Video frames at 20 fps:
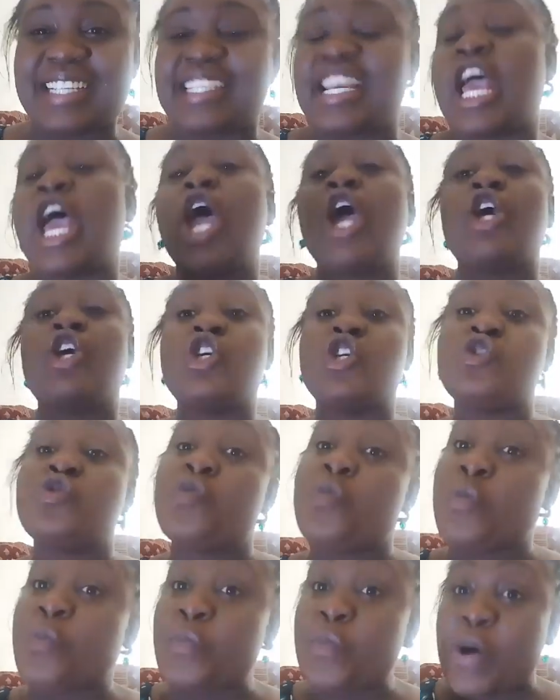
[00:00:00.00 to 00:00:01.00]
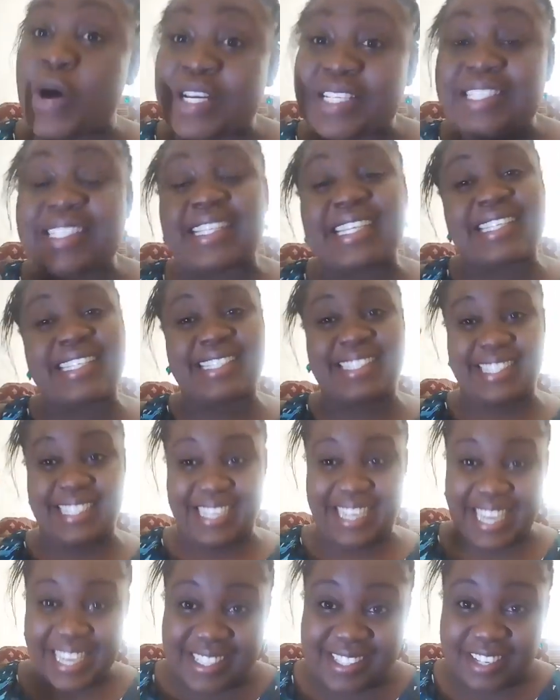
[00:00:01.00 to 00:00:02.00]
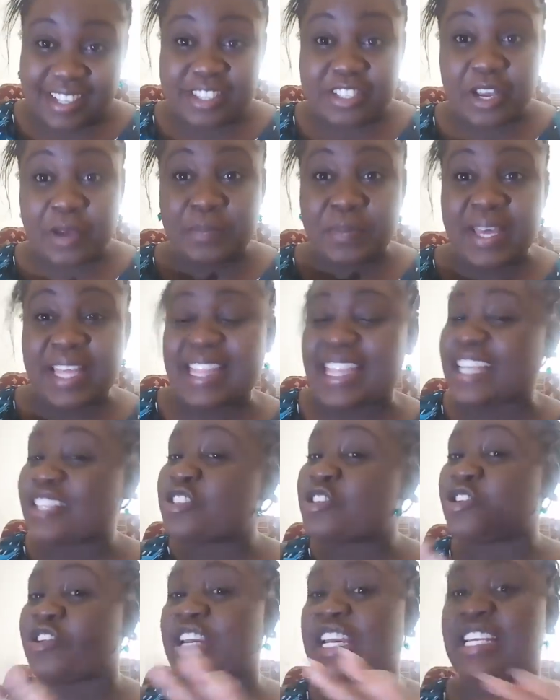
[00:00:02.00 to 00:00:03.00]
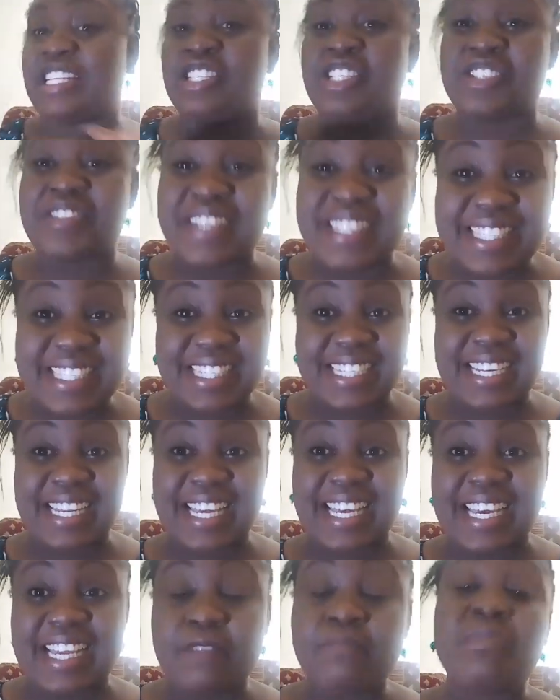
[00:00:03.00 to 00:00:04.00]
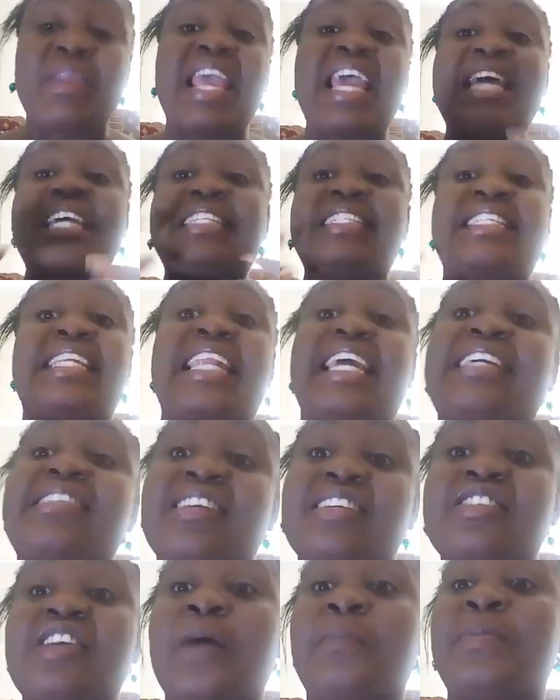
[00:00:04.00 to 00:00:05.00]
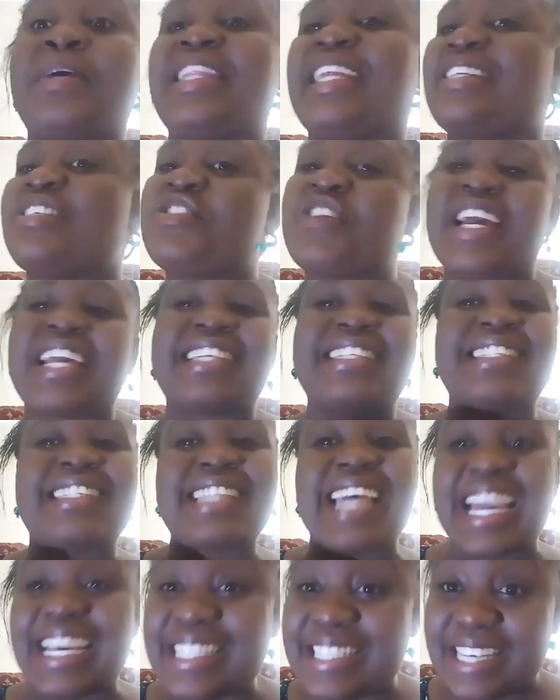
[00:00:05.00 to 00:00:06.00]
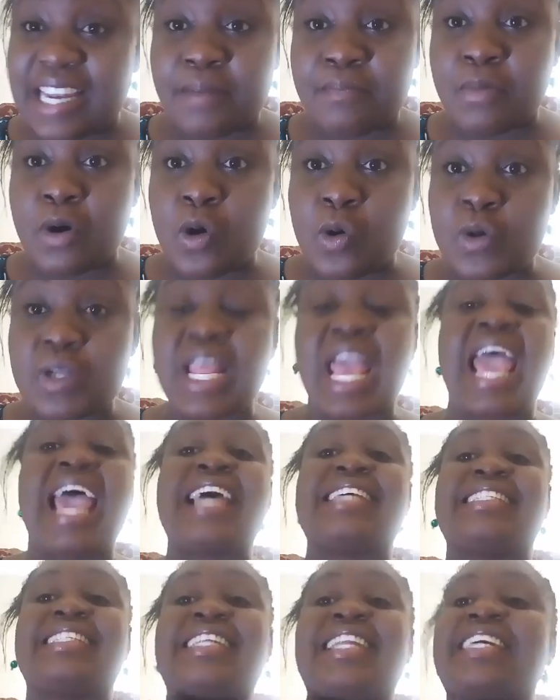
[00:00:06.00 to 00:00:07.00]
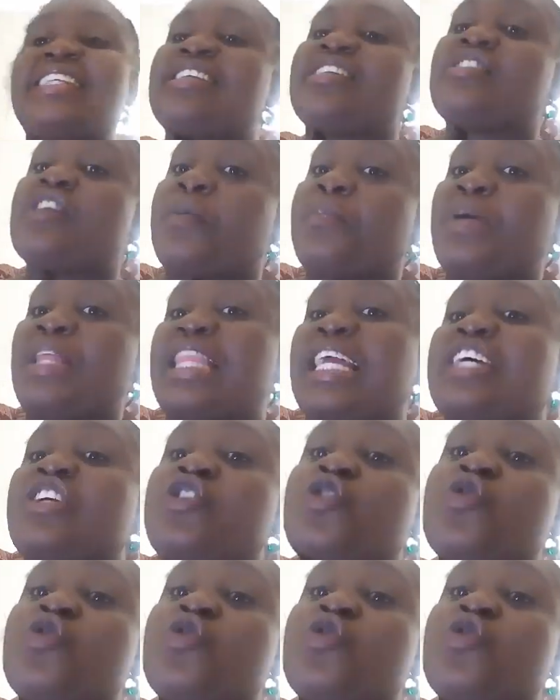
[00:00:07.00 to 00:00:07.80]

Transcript: that. You must select a topic that you're interested in. Select a topic that you're excited about. Select a topic